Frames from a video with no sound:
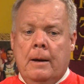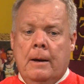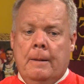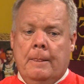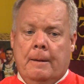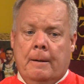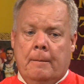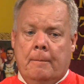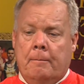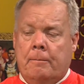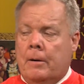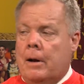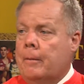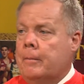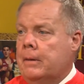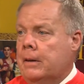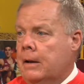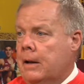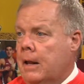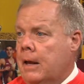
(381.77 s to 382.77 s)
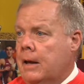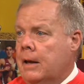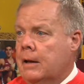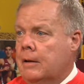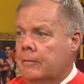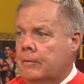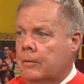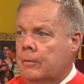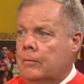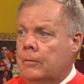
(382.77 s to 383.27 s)
Probably the
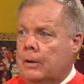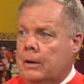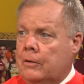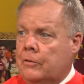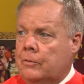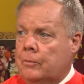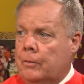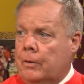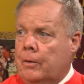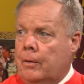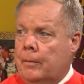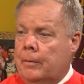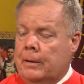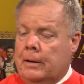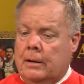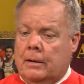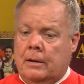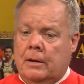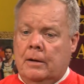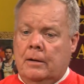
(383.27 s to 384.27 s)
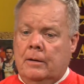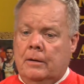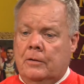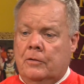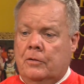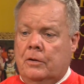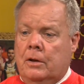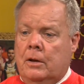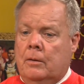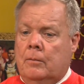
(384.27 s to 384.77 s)
negative of the reason we were able to get Killens
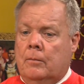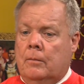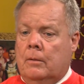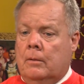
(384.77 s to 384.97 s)
in